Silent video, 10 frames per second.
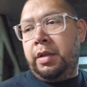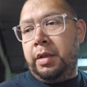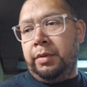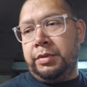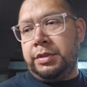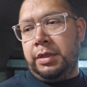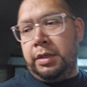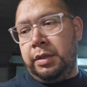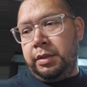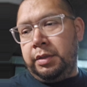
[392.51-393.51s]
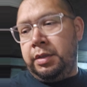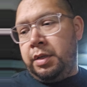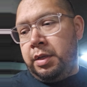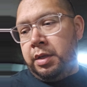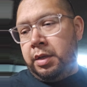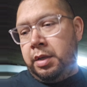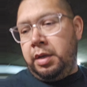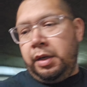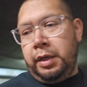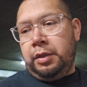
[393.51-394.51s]
It was an
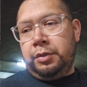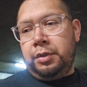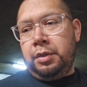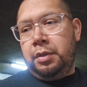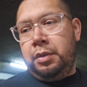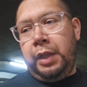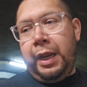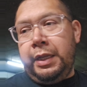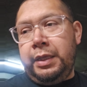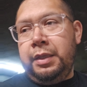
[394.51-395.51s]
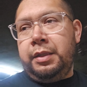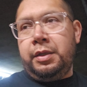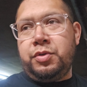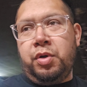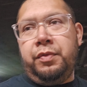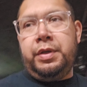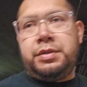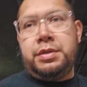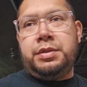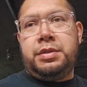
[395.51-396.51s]
elder lady that drove it
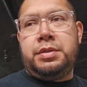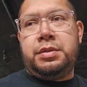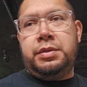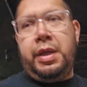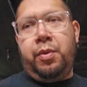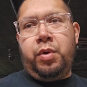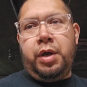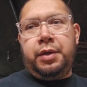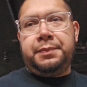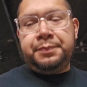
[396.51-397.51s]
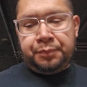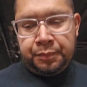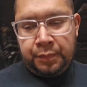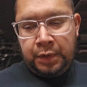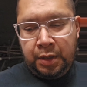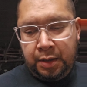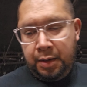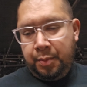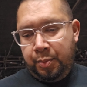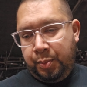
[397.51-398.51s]
since day one,
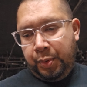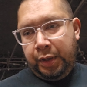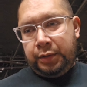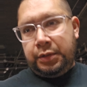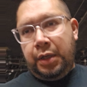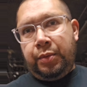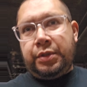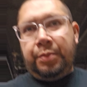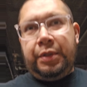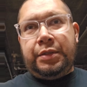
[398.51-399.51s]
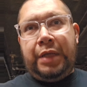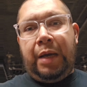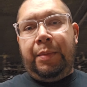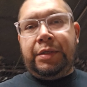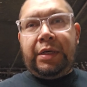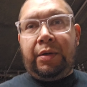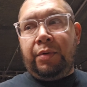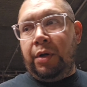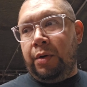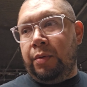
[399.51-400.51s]
but with some of this damage, I don't
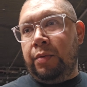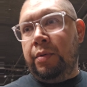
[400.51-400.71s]
know.